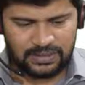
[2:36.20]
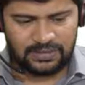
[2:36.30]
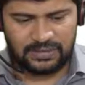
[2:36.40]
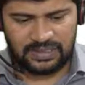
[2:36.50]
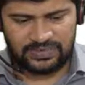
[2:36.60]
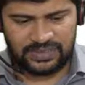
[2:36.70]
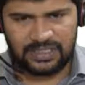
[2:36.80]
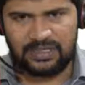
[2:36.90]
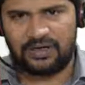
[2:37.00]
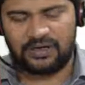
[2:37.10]
go to
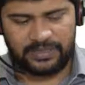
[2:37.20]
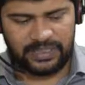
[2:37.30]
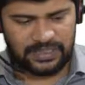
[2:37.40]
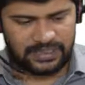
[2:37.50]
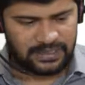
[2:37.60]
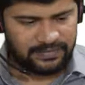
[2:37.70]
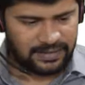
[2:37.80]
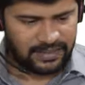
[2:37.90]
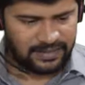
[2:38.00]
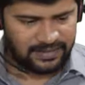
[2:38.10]
official documentation
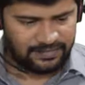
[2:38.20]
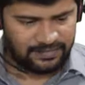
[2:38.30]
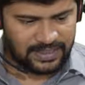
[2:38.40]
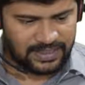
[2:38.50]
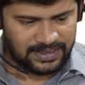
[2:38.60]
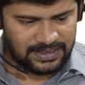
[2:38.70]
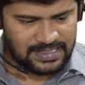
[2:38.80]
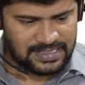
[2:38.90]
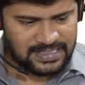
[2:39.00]
where you can find okay.